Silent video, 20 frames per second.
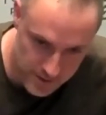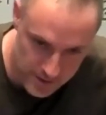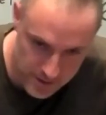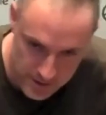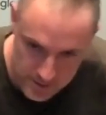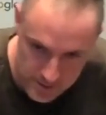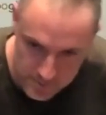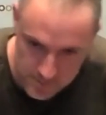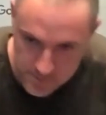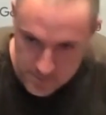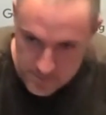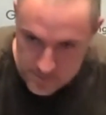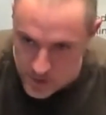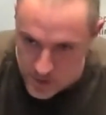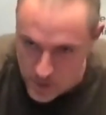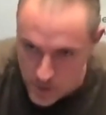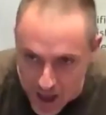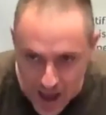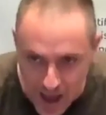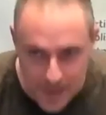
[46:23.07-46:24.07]

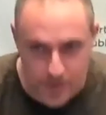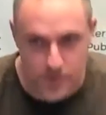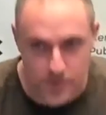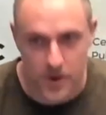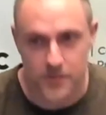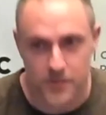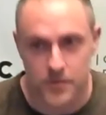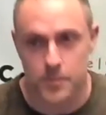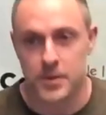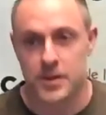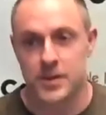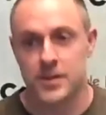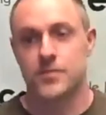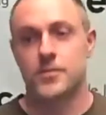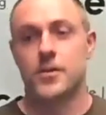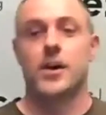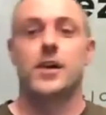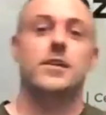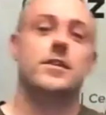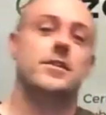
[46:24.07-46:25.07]
AdThrive and
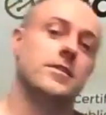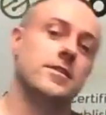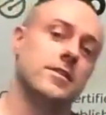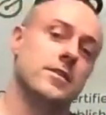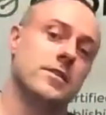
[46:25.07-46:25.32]
Mediavine,